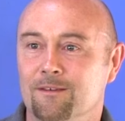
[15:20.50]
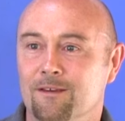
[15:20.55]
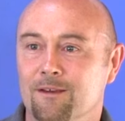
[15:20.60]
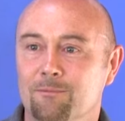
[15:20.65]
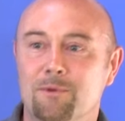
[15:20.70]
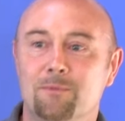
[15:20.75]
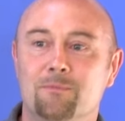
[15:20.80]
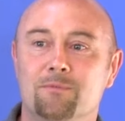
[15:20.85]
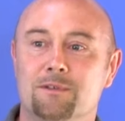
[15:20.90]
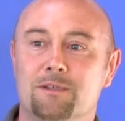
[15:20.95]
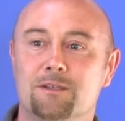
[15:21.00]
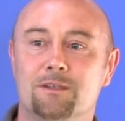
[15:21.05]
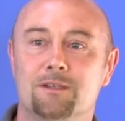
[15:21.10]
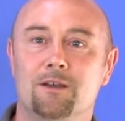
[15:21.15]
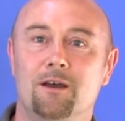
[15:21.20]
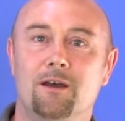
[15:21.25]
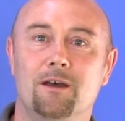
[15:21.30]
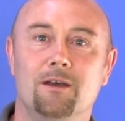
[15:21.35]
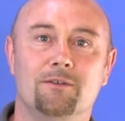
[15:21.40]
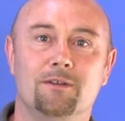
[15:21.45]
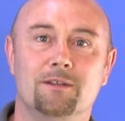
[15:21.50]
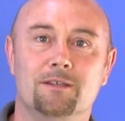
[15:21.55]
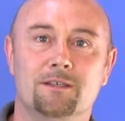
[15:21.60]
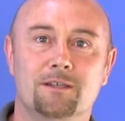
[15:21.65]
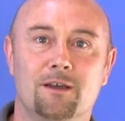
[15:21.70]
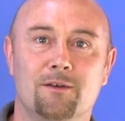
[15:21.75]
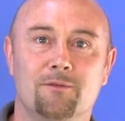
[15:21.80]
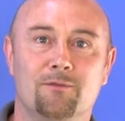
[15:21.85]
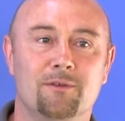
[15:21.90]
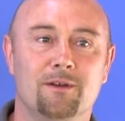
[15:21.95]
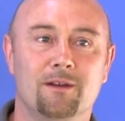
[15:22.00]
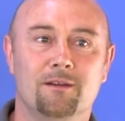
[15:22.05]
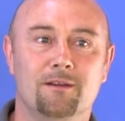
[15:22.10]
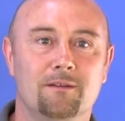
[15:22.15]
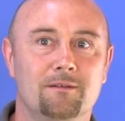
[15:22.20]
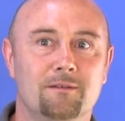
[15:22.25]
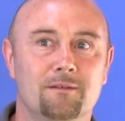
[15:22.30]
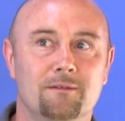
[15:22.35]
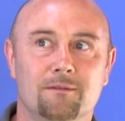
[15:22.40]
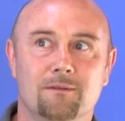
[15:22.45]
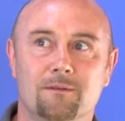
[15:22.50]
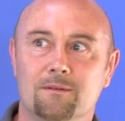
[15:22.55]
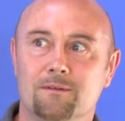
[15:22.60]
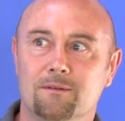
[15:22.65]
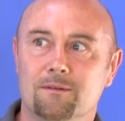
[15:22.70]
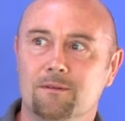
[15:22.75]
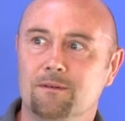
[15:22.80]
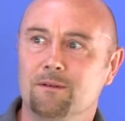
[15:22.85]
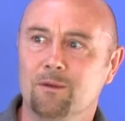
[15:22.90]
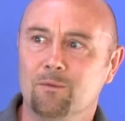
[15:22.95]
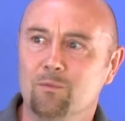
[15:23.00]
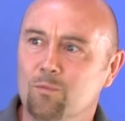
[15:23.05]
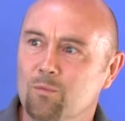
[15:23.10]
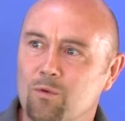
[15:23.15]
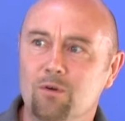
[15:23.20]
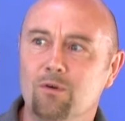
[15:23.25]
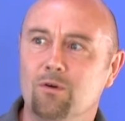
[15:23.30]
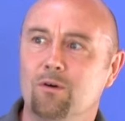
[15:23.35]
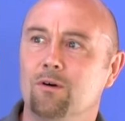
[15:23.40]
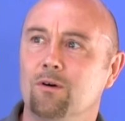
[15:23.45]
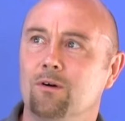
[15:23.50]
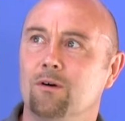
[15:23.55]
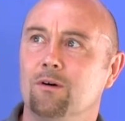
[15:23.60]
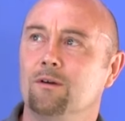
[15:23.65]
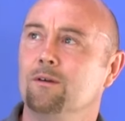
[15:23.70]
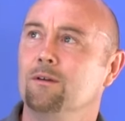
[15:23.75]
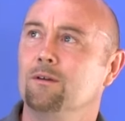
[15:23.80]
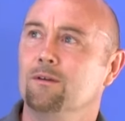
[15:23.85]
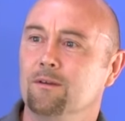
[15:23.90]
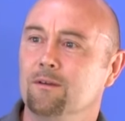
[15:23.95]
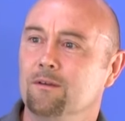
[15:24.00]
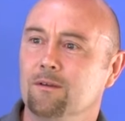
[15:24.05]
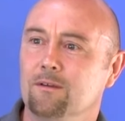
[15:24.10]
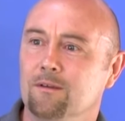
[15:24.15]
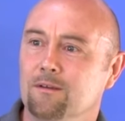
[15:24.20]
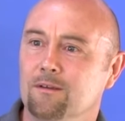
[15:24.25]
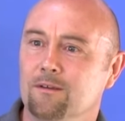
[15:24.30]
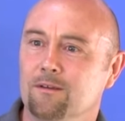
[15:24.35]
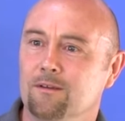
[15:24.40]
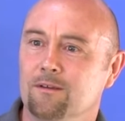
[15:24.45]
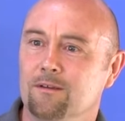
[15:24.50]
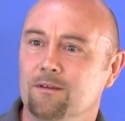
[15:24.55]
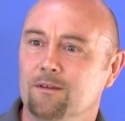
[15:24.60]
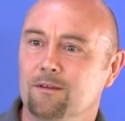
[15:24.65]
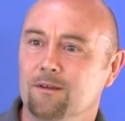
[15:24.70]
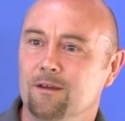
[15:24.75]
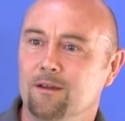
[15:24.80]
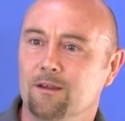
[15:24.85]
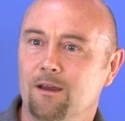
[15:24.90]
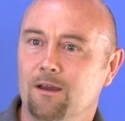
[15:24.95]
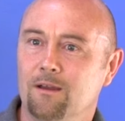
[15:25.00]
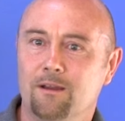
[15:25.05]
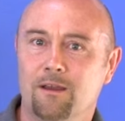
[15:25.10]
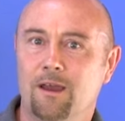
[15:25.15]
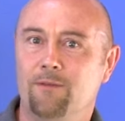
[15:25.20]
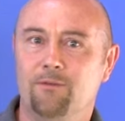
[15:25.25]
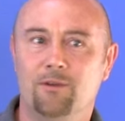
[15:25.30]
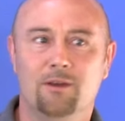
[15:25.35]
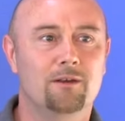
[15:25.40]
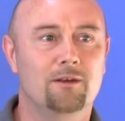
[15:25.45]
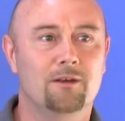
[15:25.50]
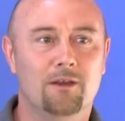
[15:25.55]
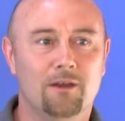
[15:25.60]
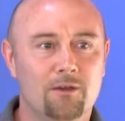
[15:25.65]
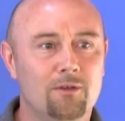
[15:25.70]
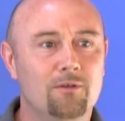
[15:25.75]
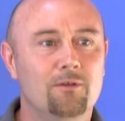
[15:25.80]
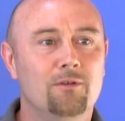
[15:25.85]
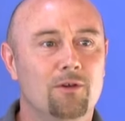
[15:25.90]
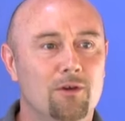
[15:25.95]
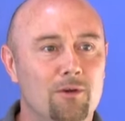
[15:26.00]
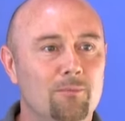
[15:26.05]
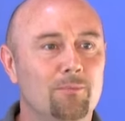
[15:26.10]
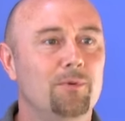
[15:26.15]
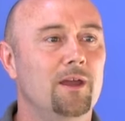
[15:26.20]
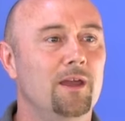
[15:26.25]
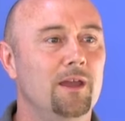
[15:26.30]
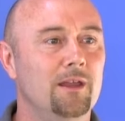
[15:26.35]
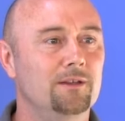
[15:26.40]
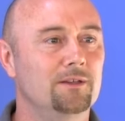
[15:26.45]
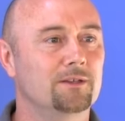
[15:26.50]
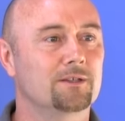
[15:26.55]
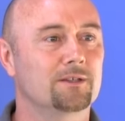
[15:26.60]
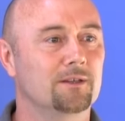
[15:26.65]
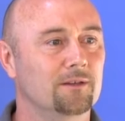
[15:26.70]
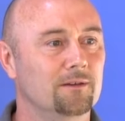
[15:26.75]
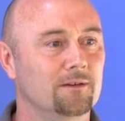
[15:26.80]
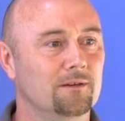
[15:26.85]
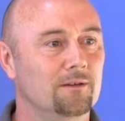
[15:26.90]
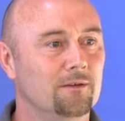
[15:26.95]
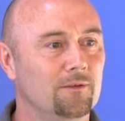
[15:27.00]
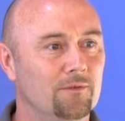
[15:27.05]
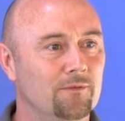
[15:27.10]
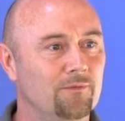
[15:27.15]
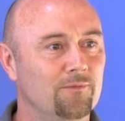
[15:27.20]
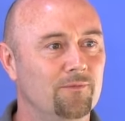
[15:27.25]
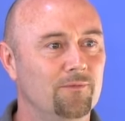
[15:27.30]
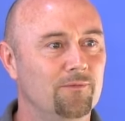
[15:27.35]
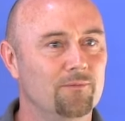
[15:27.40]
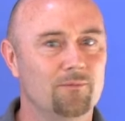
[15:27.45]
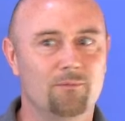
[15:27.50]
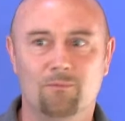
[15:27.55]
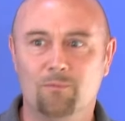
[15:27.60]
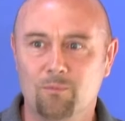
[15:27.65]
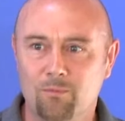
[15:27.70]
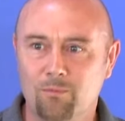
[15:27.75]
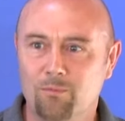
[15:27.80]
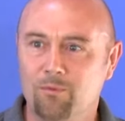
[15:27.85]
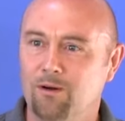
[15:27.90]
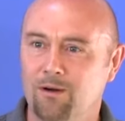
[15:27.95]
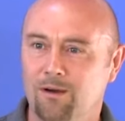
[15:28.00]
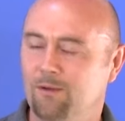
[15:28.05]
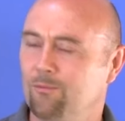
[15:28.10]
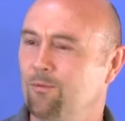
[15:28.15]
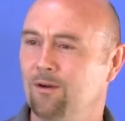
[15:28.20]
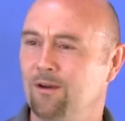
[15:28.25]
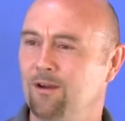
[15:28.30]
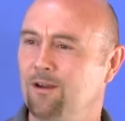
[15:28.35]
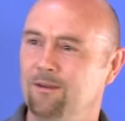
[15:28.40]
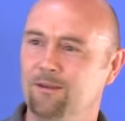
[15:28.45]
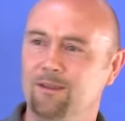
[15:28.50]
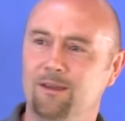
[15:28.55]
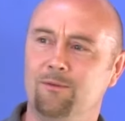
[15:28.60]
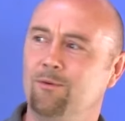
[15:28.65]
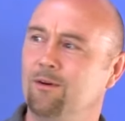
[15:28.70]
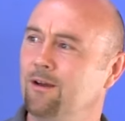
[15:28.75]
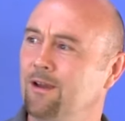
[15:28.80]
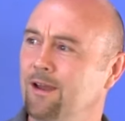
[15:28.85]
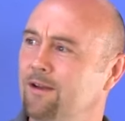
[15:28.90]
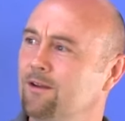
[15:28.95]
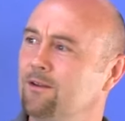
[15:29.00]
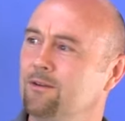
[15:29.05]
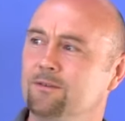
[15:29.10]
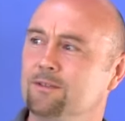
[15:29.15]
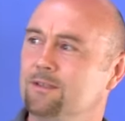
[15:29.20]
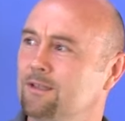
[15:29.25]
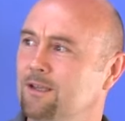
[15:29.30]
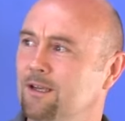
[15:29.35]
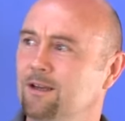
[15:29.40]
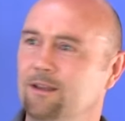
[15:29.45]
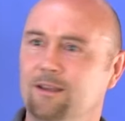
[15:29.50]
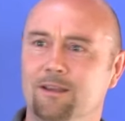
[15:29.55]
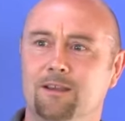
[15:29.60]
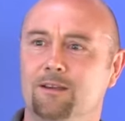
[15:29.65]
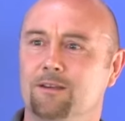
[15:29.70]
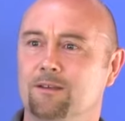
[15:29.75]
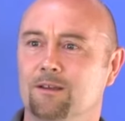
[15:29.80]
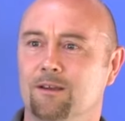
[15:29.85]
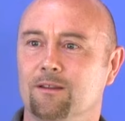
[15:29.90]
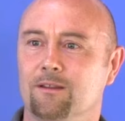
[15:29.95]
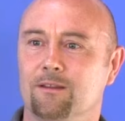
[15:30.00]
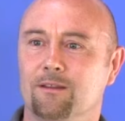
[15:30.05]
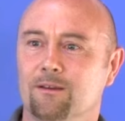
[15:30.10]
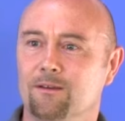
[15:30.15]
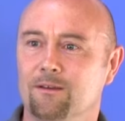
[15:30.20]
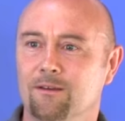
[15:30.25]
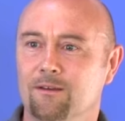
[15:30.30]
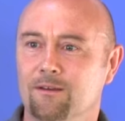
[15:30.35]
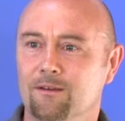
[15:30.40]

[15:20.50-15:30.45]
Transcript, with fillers: I remember as a child discovering like war and, and having no comprehension of why, why, why adults killing each other